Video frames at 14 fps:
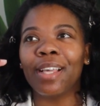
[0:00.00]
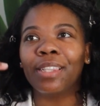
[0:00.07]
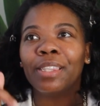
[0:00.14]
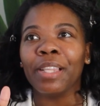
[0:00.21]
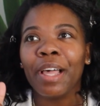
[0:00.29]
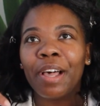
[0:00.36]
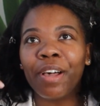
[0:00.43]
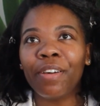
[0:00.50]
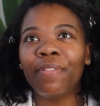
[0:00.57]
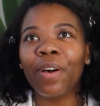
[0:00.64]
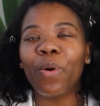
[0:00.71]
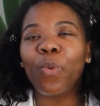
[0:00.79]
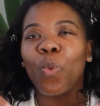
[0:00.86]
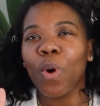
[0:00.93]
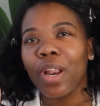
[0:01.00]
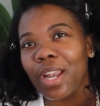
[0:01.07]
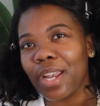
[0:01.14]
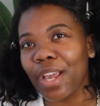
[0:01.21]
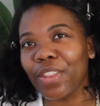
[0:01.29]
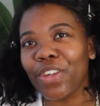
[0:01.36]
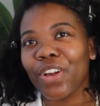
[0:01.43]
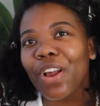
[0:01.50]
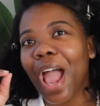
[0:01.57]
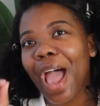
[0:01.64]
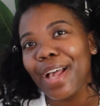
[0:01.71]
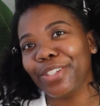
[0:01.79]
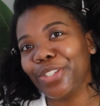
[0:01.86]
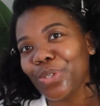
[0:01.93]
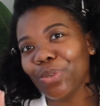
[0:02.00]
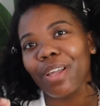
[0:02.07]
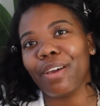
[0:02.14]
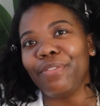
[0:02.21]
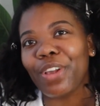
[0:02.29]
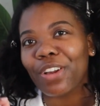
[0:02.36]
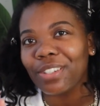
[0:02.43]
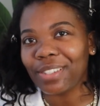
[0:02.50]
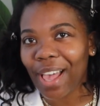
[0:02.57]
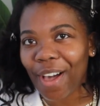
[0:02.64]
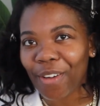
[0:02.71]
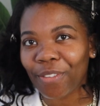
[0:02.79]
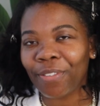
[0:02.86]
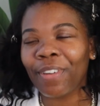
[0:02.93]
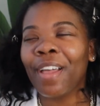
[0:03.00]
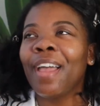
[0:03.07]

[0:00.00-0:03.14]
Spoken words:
love one another as you love yourself.